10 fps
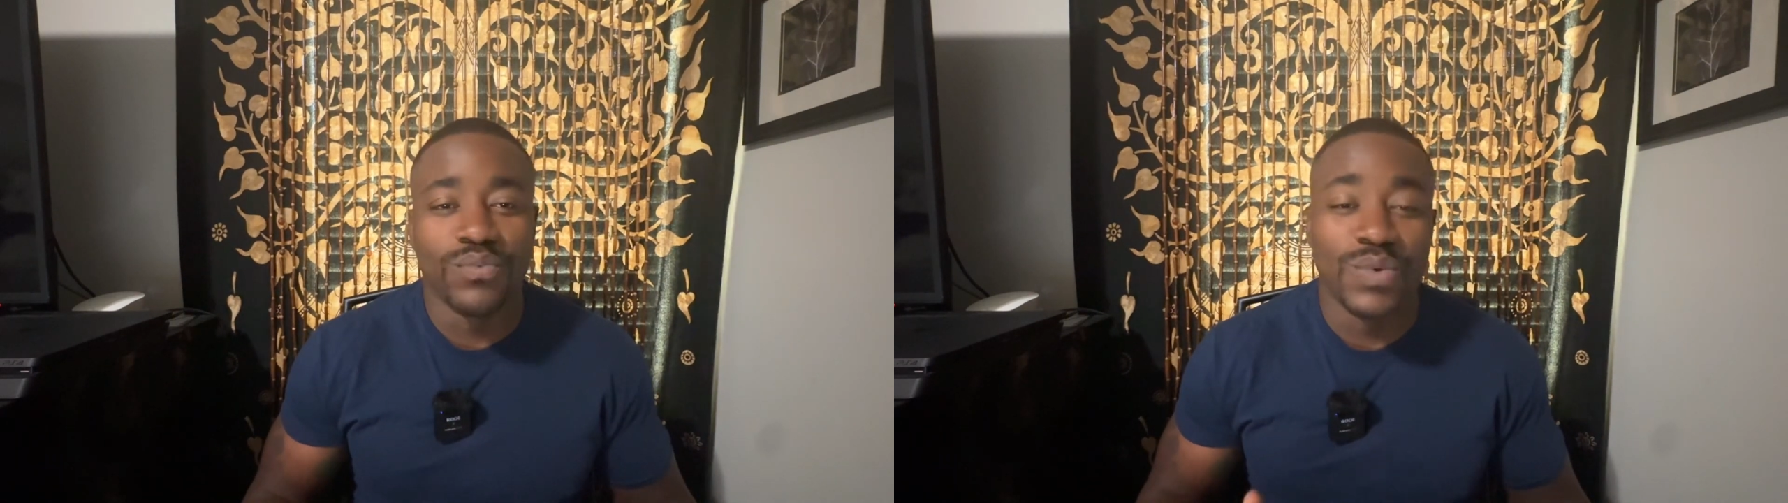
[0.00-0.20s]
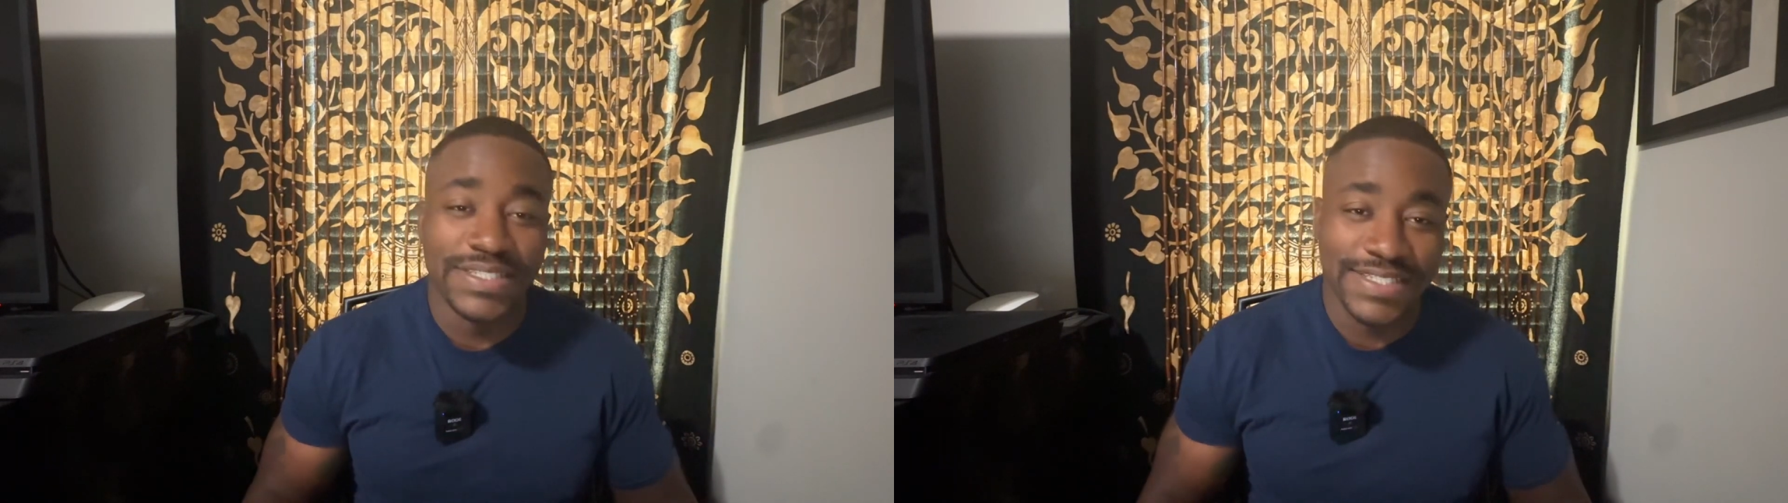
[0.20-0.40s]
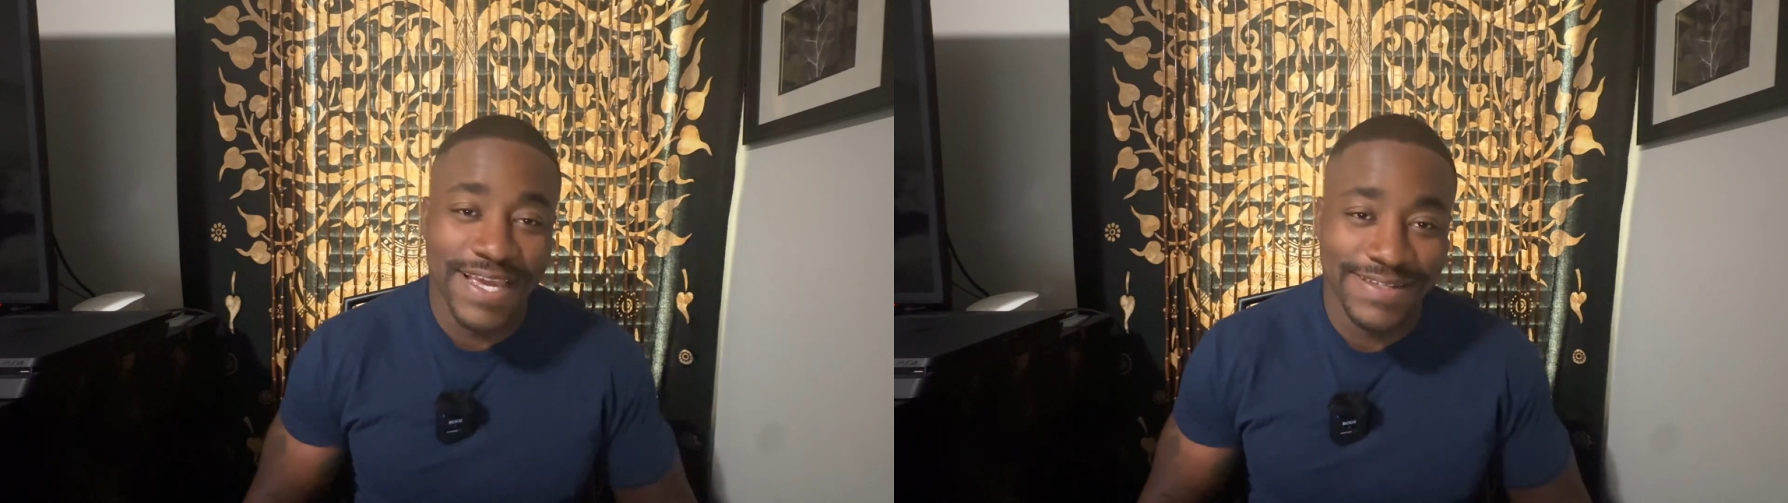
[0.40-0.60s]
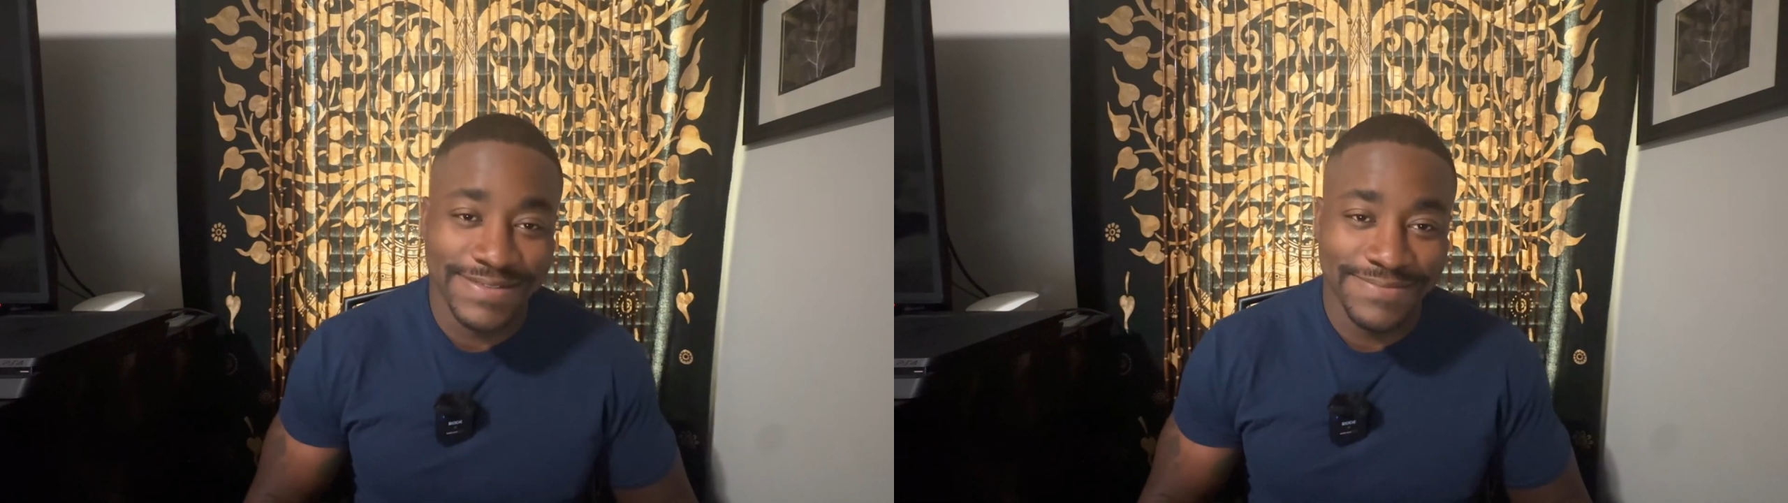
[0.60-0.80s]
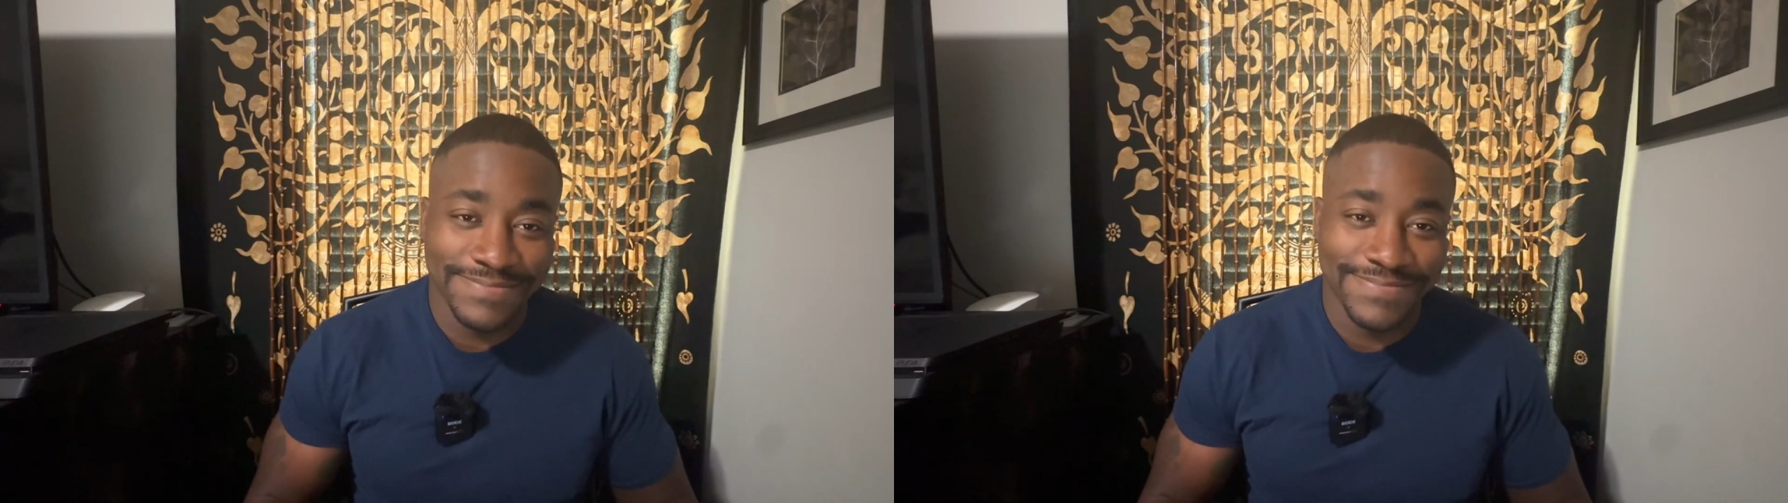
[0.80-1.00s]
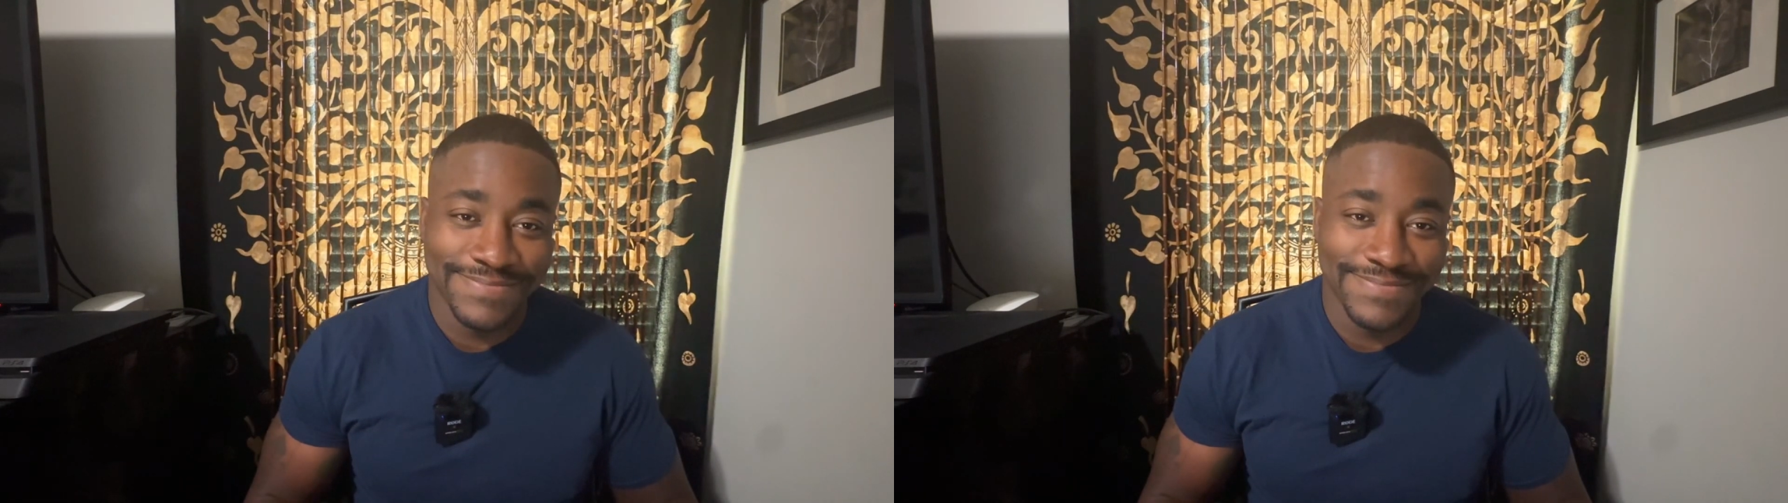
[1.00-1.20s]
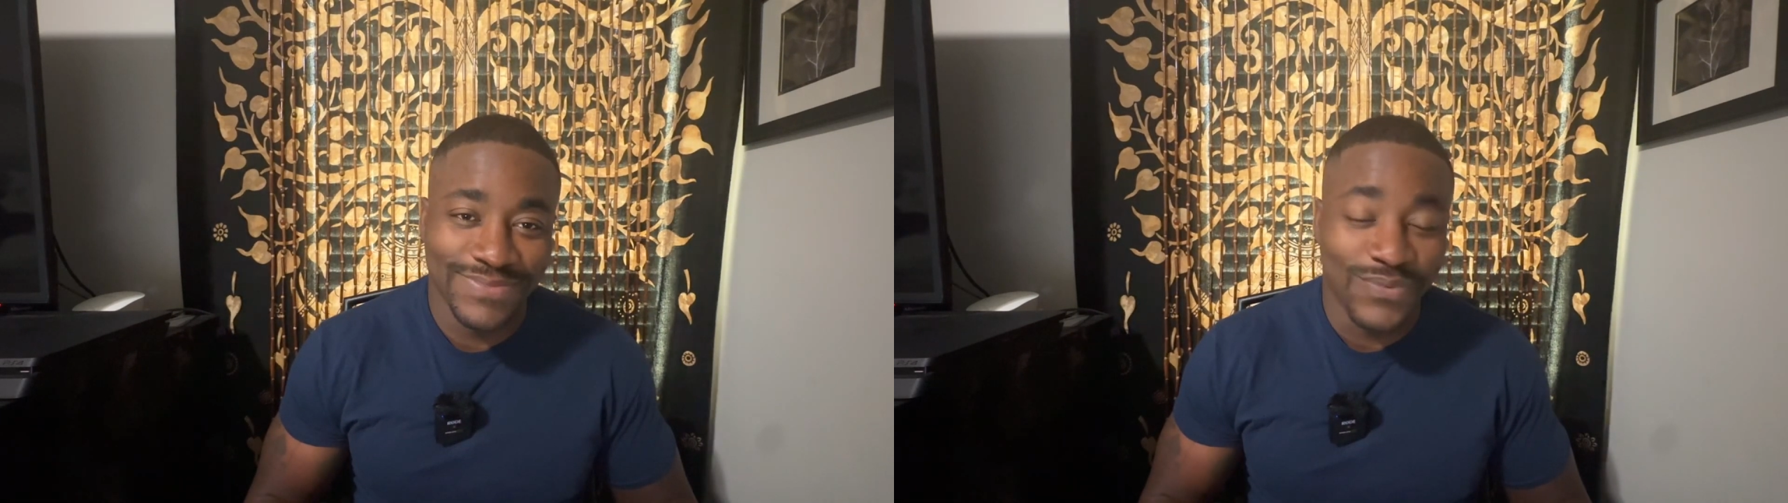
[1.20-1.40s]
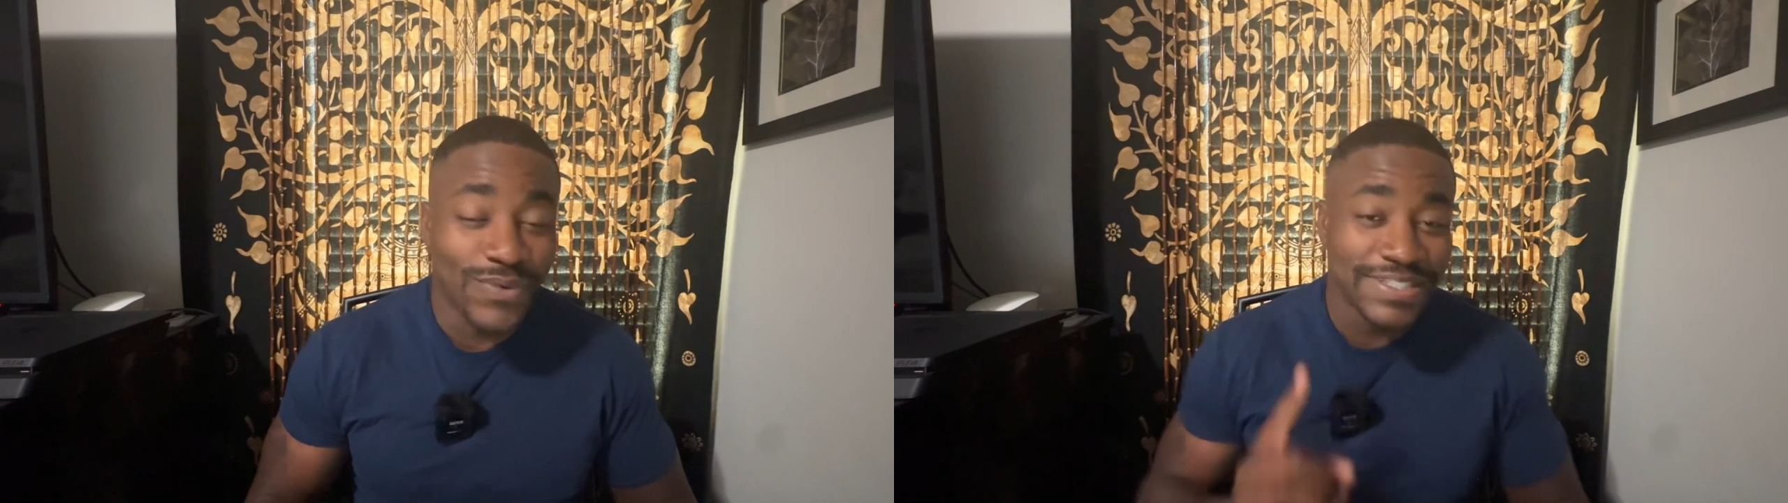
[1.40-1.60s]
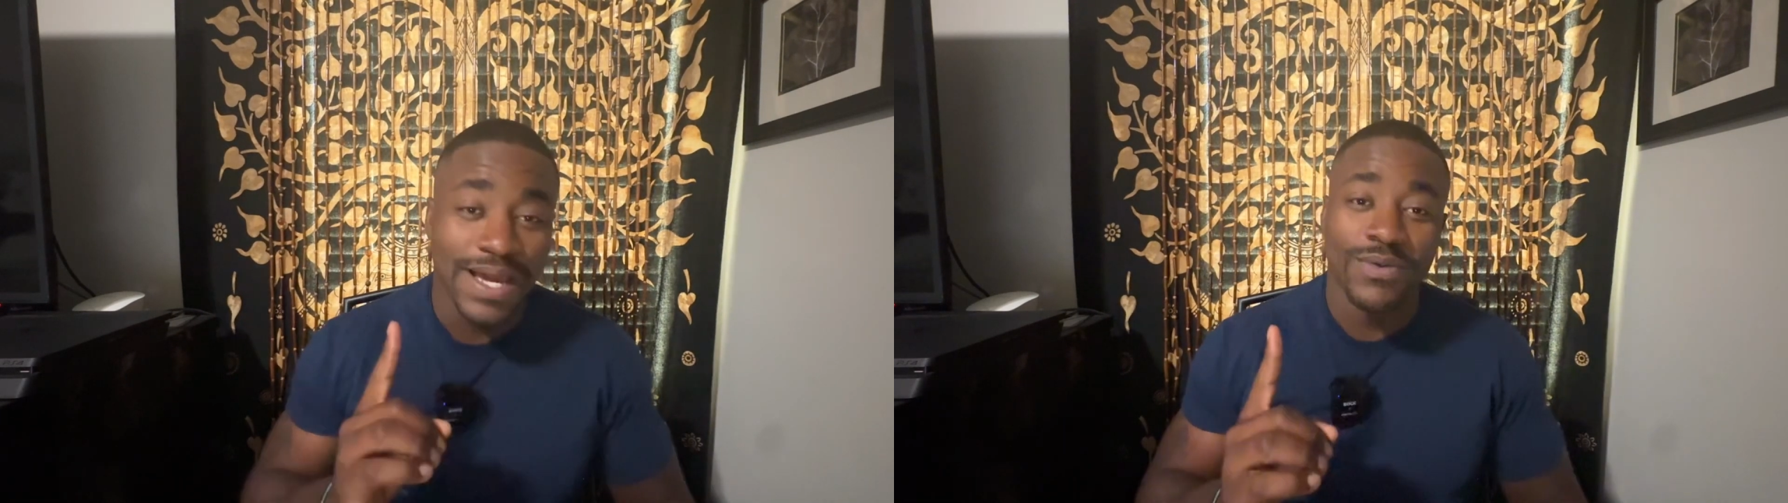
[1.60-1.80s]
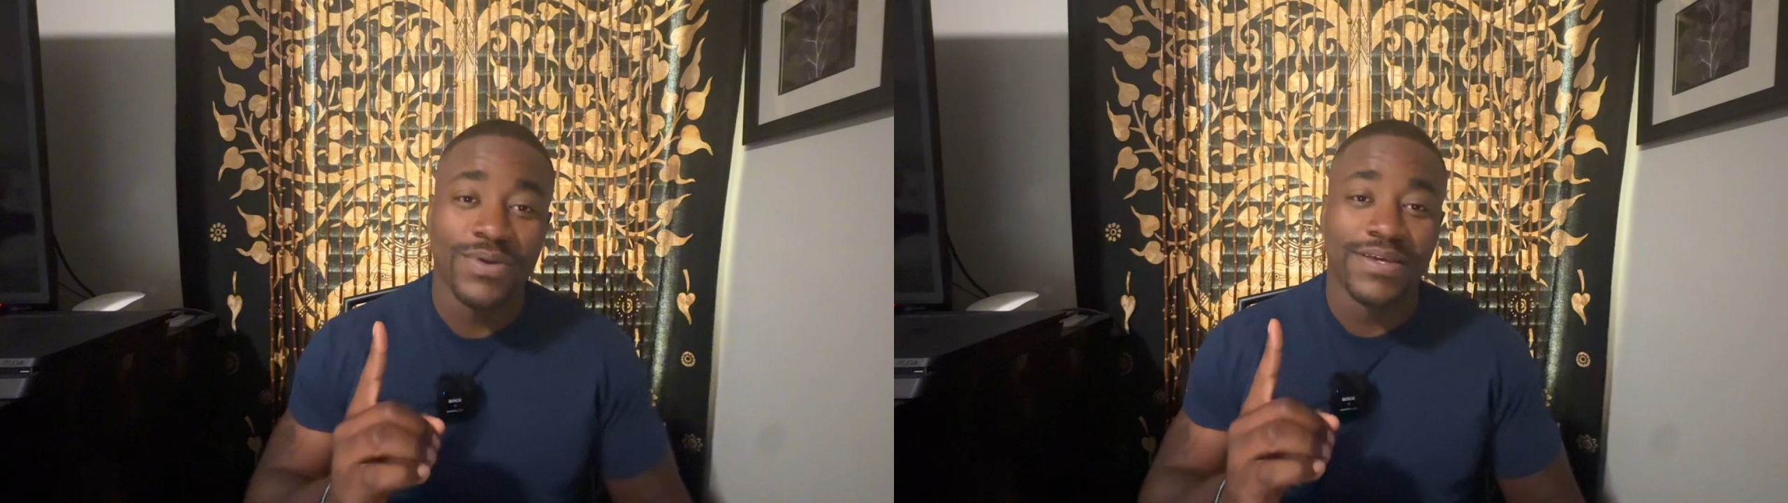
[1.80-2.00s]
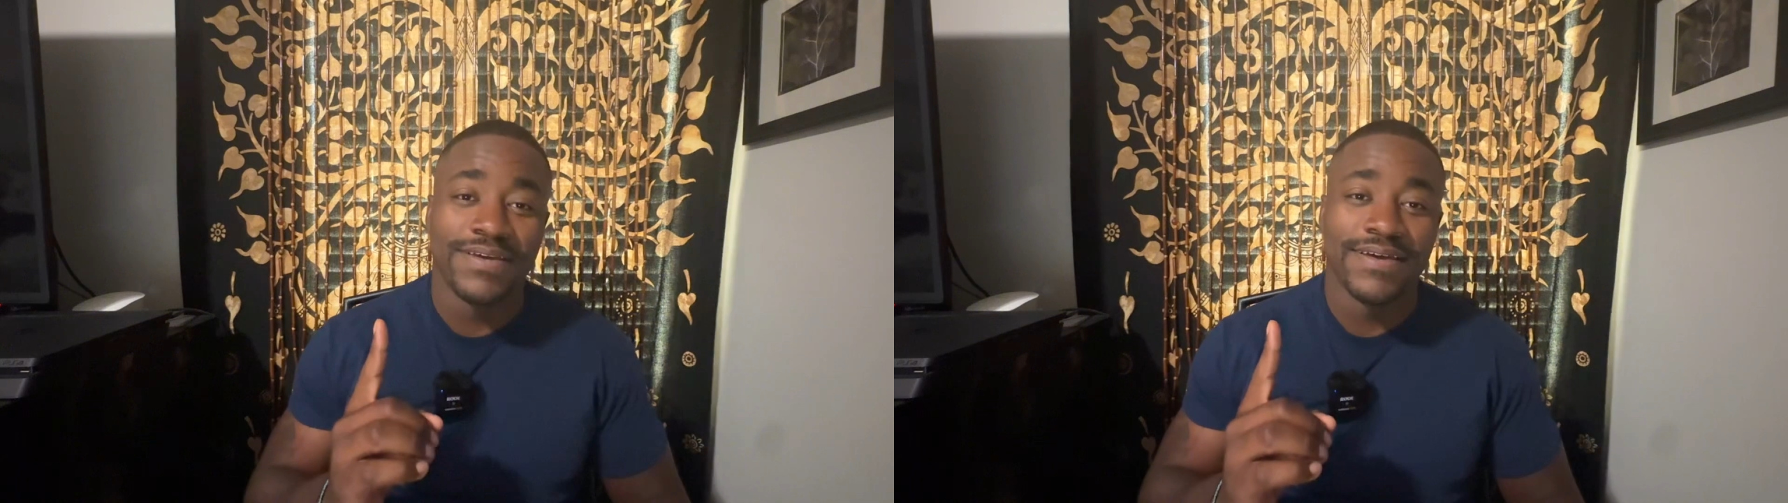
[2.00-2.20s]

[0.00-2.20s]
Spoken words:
Wednesdays, one time a week.